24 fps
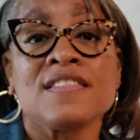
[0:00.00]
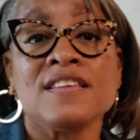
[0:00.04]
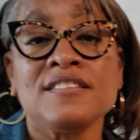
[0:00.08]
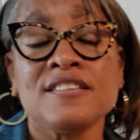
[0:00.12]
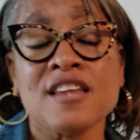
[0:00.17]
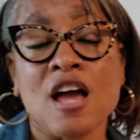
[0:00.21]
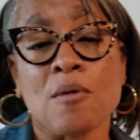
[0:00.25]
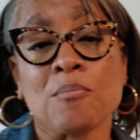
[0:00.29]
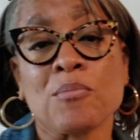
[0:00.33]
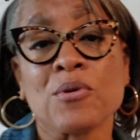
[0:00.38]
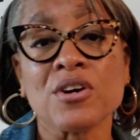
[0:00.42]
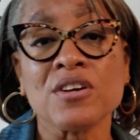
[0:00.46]
the
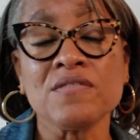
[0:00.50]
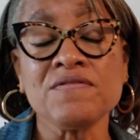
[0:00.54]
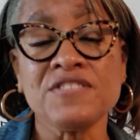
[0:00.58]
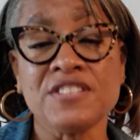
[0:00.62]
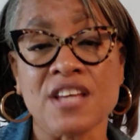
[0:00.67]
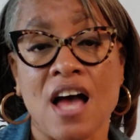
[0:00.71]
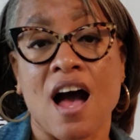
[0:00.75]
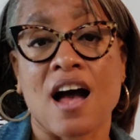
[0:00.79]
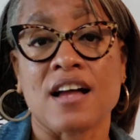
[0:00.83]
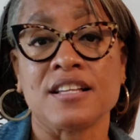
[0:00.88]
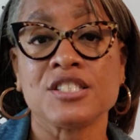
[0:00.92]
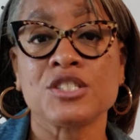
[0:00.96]
number of
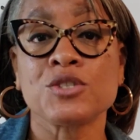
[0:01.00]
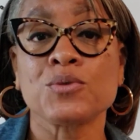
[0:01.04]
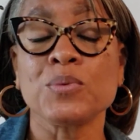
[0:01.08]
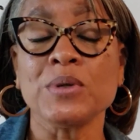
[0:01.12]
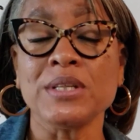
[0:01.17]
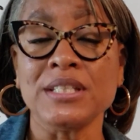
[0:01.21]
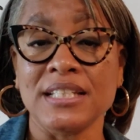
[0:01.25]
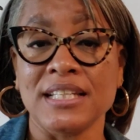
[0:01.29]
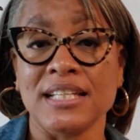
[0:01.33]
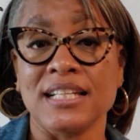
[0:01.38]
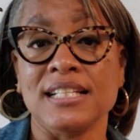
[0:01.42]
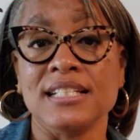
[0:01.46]
dots we
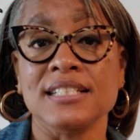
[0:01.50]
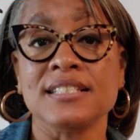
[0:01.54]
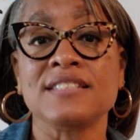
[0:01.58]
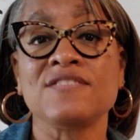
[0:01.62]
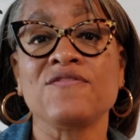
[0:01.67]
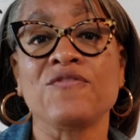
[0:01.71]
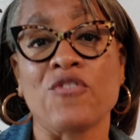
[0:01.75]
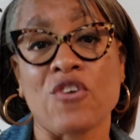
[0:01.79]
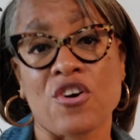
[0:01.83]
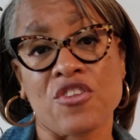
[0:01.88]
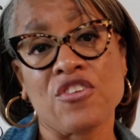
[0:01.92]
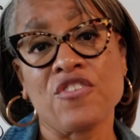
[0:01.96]
need
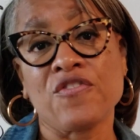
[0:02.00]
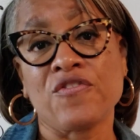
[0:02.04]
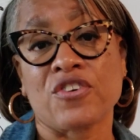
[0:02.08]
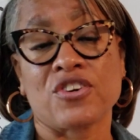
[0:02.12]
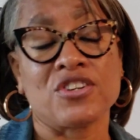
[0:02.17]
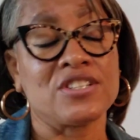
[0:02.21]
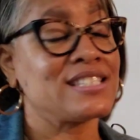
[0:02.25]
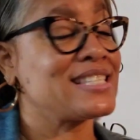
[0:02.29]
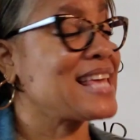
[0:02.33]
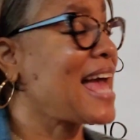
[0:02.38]
for the first